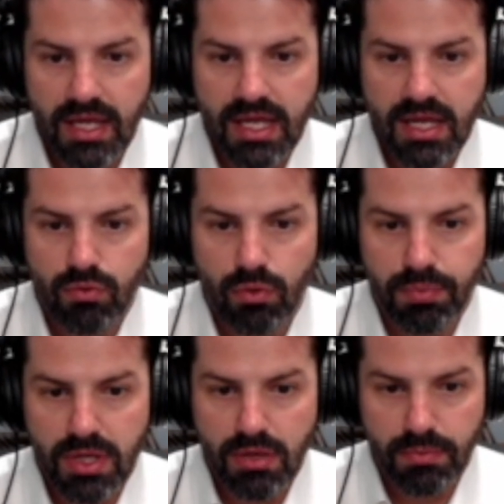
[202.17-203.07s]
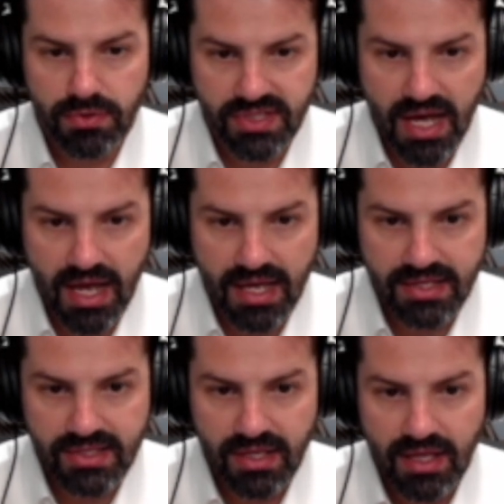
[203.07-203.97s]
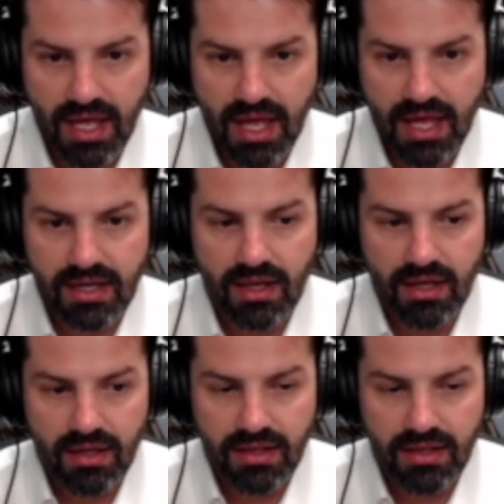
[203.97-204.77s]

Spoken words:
equal pupil size, and